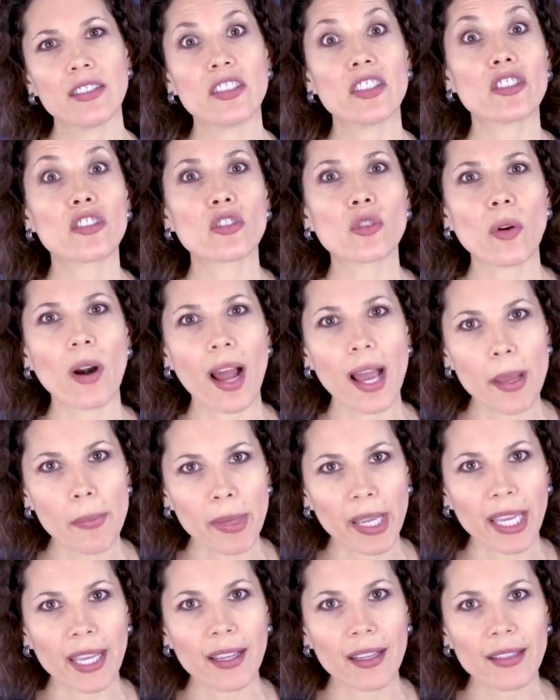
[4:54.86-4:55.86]

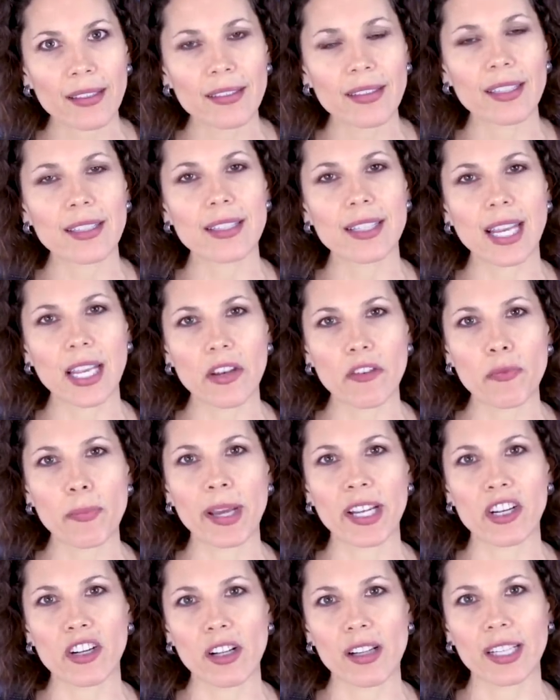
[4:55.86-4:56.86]
describing the state of
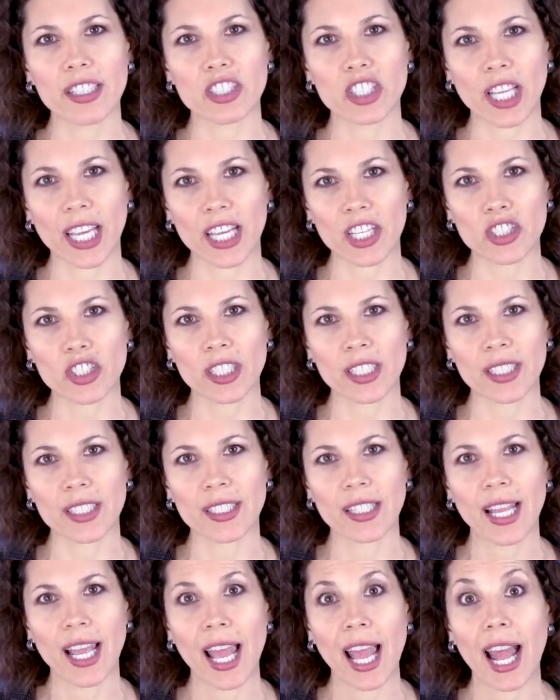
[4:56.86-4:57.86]
medical
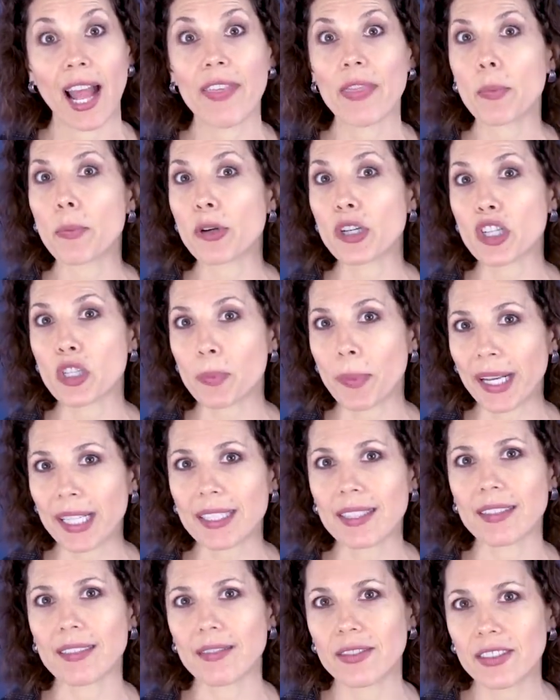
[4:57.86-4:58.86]
education and the
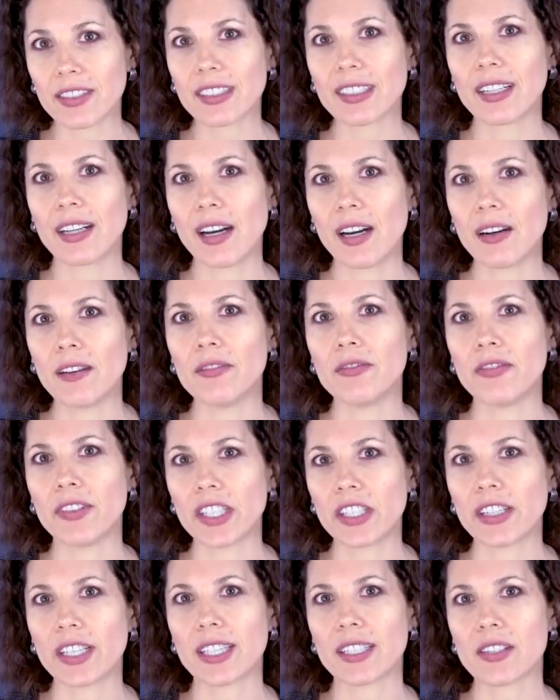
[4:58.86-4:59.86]
perspectives of
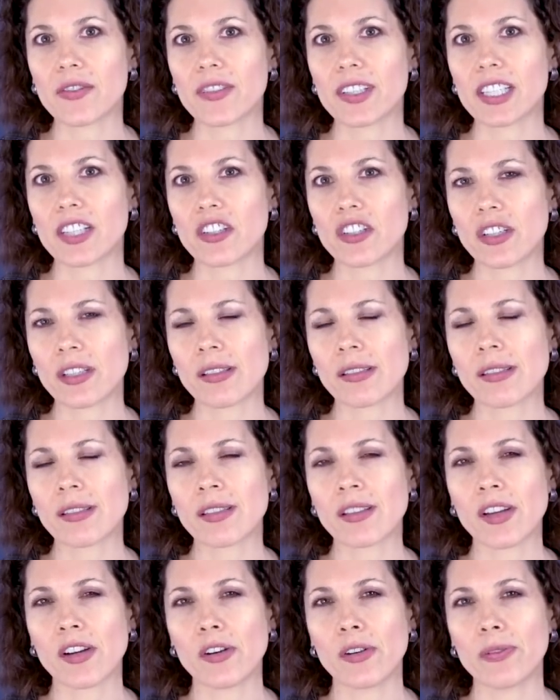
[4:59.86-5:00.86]
various physicians.
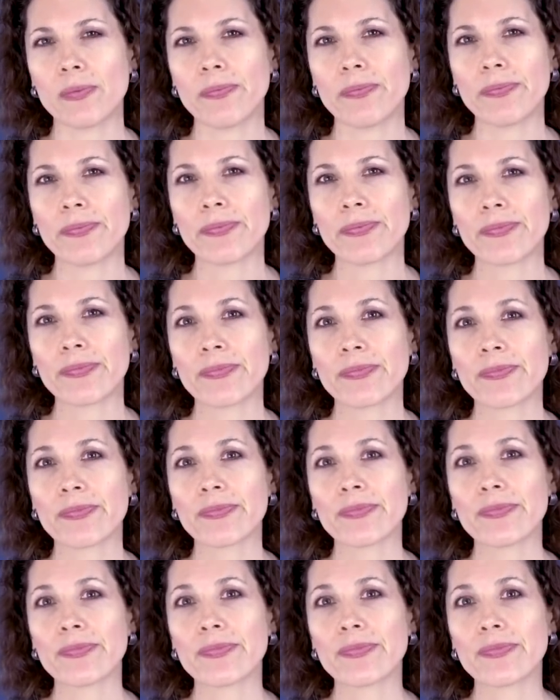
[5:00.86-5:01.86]
So
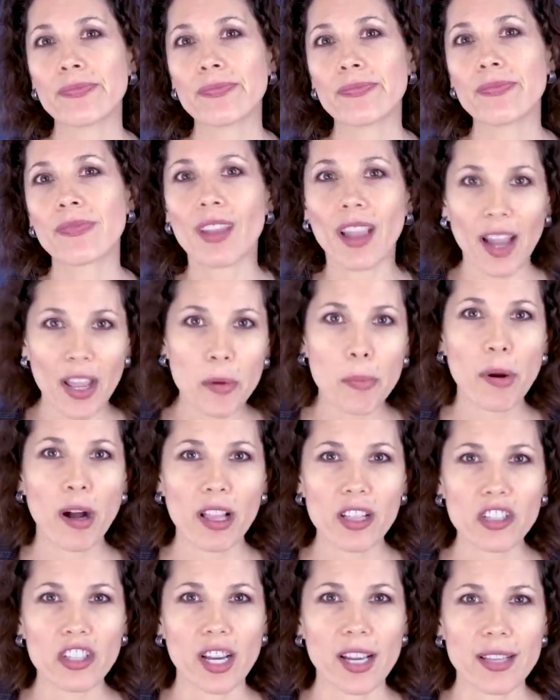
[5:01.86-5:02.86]
I
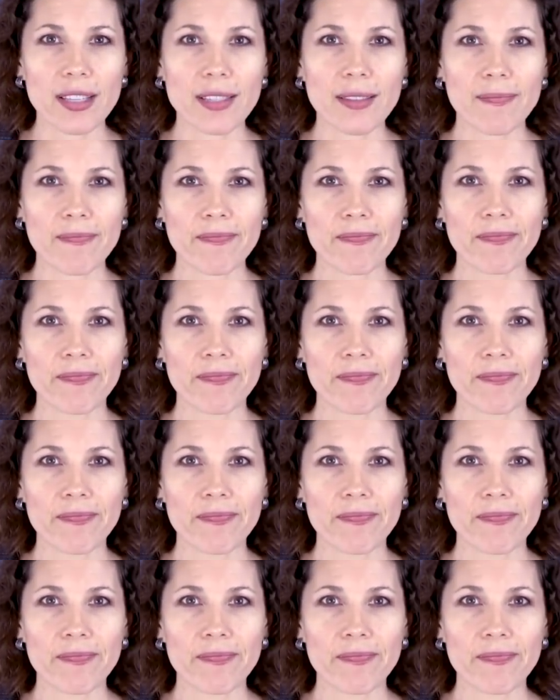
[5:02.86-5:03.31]
apologize.